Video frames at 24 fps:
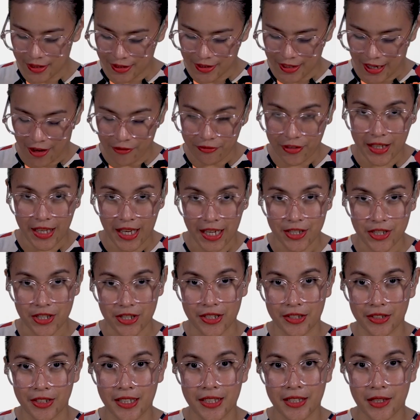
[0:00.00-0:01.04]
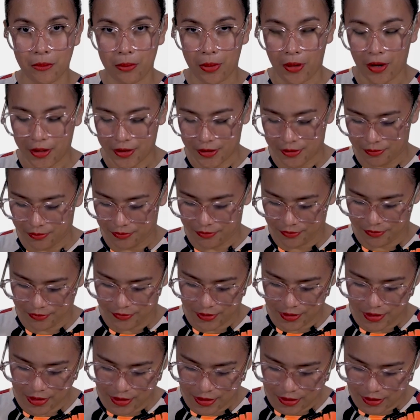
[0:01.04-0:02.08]
navigation in the bottom.
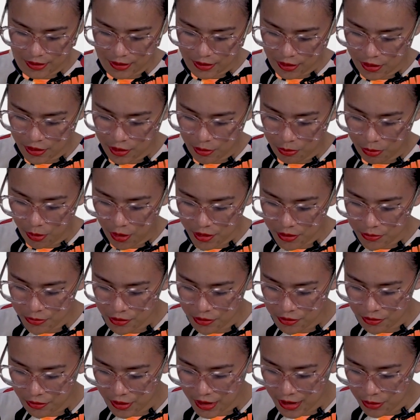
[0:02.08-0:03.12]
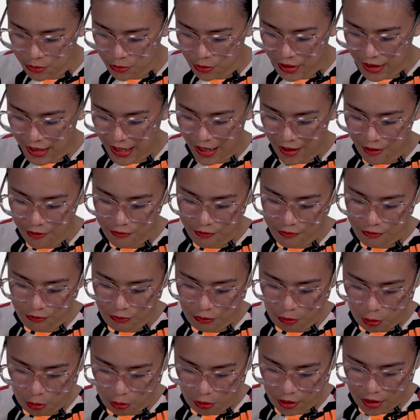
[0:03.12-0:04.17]
So in the bottom screen, we'll have
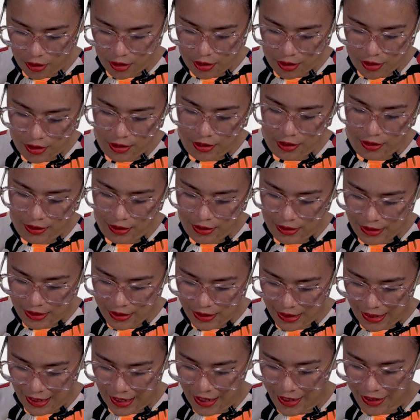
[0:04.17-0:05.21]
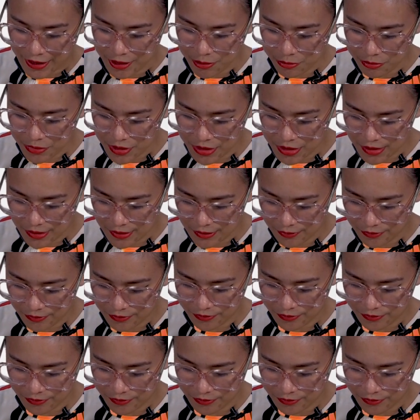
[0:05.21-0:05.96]
4 items.